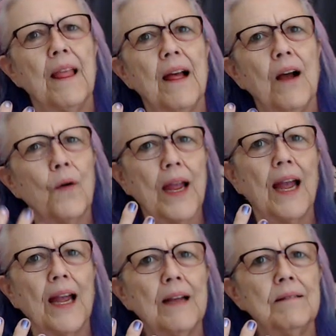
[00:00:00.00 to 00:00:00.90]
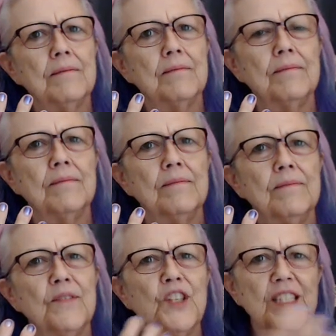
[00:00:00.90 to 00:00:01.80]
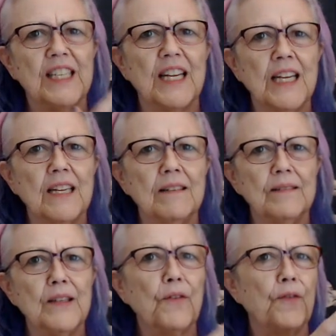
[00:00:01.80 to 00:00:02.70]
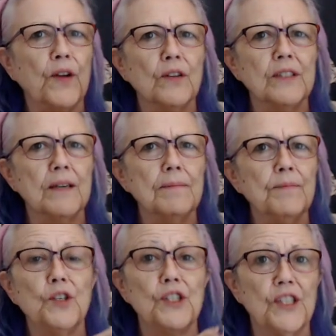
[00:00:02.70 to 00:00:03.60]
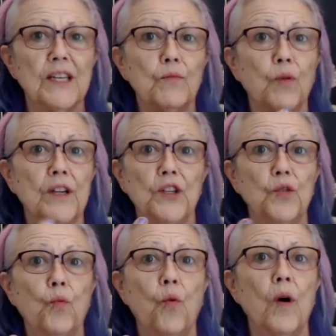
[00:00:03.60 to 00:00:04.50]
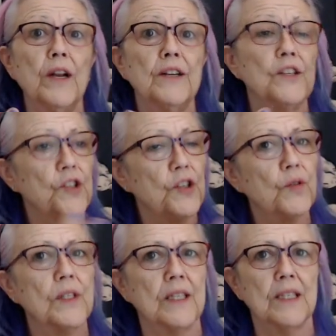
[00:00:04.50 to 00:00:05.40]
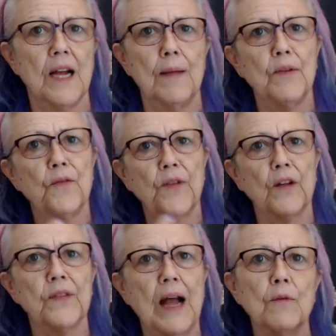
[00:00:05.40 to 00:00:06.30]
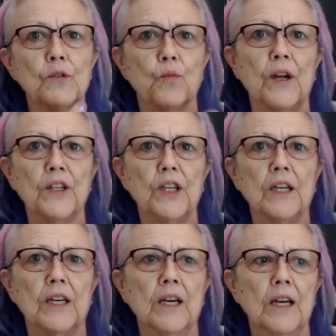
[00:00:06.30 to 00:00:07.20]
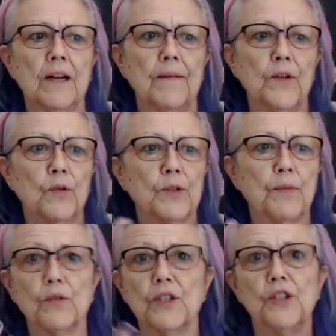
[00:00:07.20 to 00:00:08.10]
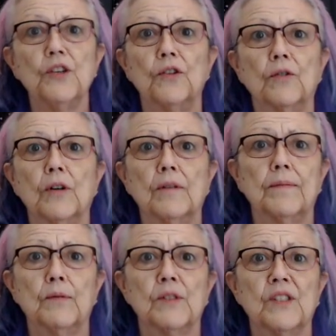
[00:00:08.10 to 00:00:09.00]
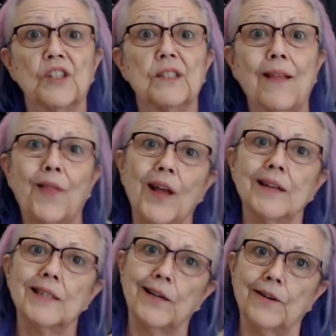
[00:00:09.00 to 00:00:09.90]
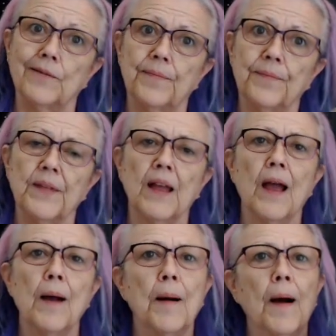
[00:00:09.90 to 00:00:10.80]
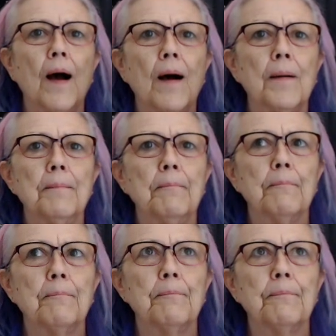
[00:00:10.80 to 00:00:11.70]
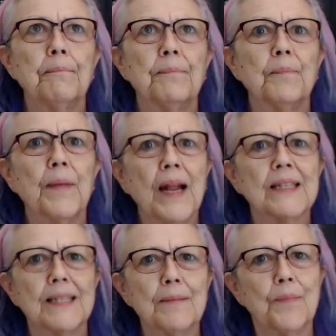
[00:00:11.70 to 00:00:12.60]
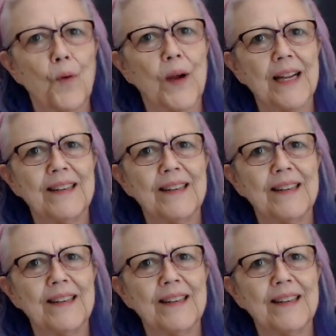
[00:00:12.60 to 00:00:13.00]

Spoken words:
Okay, you did it. You filled them. You did what you wanted to do at the time. You felt that was what you were supposed to do, or it was just the thing to do. But at some point,